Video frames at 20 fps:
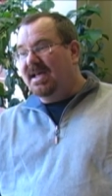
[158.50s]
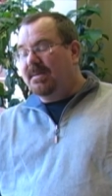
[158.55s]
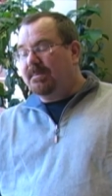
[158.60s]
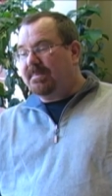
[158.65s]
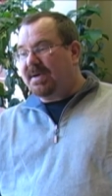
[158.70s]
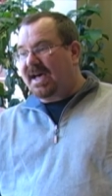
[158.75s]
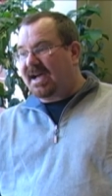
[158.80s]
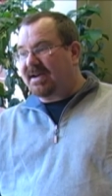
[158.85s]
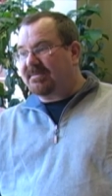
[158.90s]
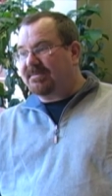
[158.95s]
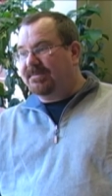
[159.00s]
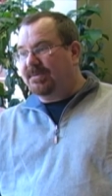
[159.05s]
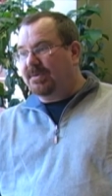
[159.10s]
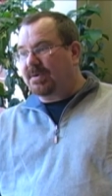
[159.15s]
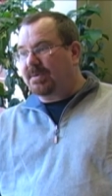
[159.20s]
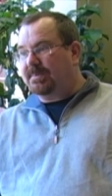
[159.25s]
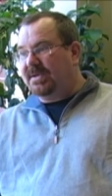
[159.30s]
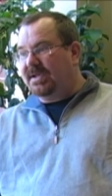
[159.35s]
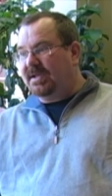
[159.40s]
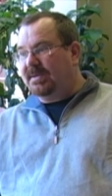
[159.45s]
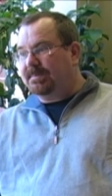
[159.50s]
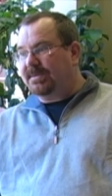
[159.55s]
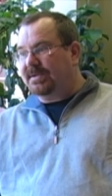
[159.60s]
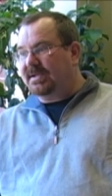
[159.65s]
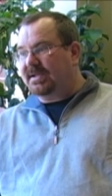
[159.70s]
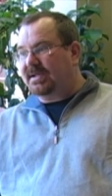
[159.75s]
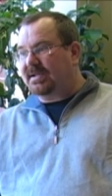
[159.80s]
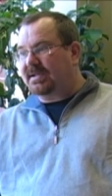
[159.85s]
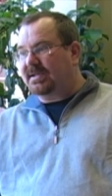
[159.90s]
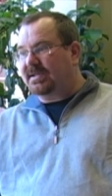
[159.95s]
pack four
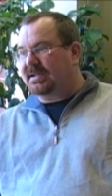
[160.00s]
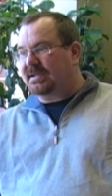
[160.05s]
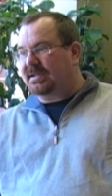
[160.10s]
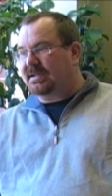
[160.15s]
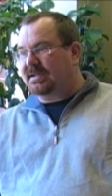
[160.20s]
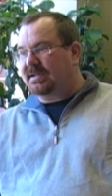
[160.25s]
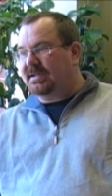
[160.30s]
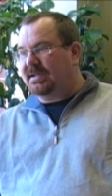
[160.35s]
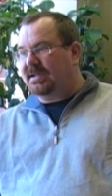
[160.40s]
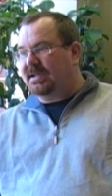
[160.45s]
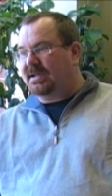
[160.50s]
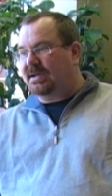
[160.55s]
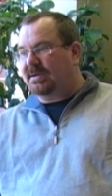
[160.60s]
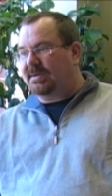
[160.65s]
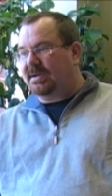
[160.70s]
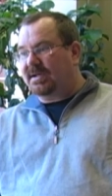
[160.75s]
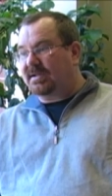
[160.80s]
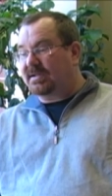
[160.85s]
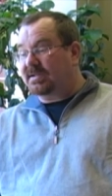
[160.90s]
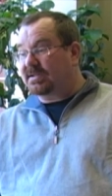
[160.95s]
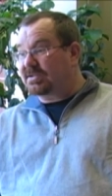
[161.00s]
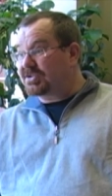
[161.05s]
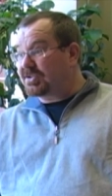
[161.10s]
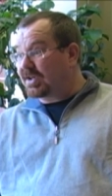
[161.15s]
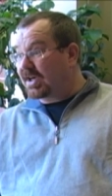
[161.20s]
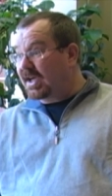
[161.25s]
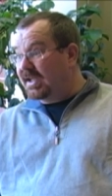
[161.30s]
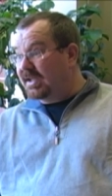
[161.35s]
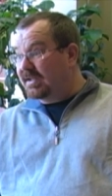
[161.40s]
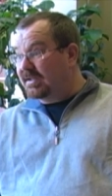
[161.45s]
people in a little, you know, in a little
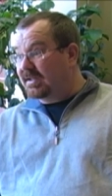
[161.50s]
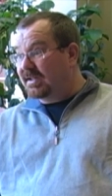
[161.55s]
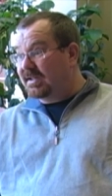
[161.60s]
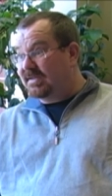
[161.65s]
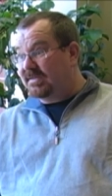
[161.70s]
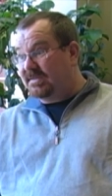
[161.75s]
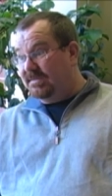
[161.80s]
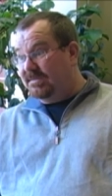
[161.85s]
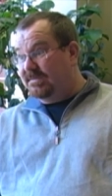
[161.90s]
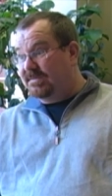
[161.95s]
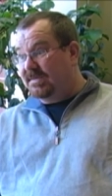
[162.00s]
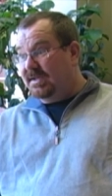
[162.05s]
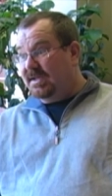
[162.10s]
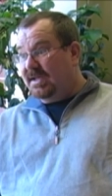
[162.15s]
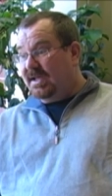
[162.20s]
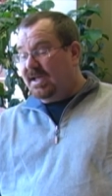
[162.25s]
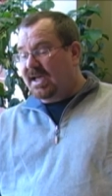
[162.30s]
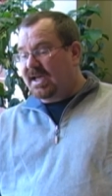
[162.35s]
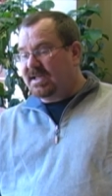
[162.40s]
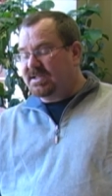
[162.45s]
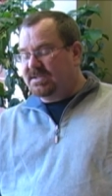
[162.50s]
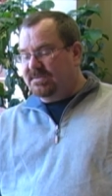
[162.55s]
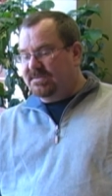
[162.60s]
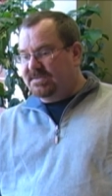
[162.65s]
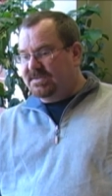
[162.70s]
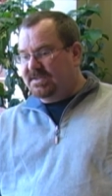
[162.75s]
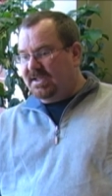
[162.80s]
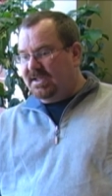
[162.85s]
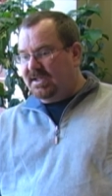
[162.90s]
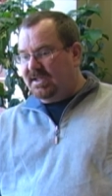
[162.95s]
triangle as you've as you've
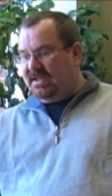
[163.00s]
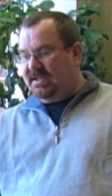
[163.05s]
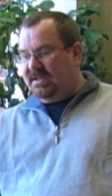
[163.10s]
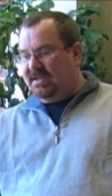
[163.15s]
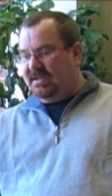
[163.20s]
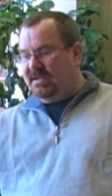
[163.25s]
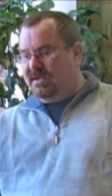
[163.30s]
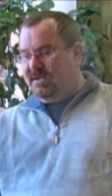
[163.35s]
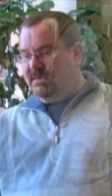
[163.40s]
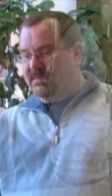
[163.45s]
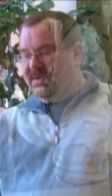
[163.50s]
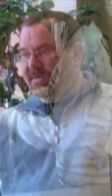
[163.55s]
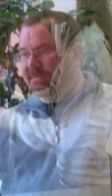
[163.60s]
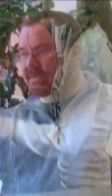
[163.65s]
seen it. You know, we have